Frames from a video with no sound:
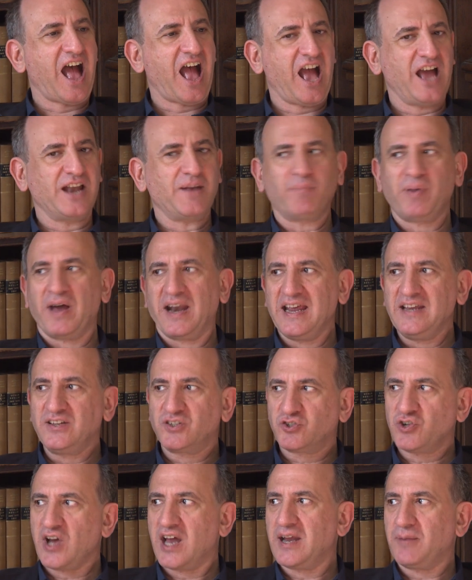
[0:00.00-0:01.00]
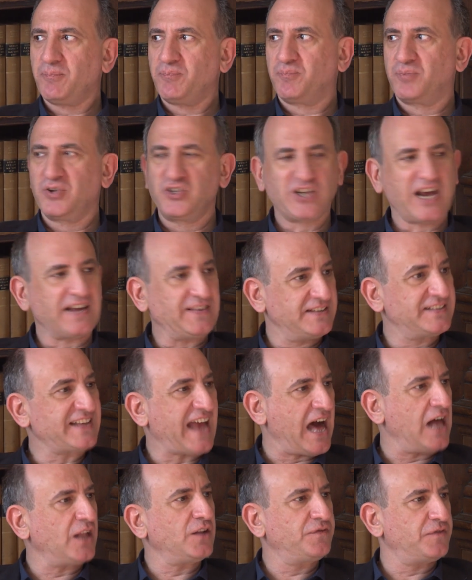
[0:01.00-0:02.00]
And, but he's trying to project this
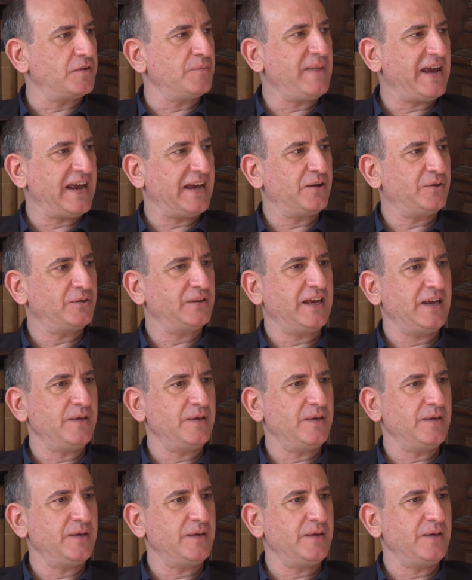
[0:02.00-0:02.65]
alpha male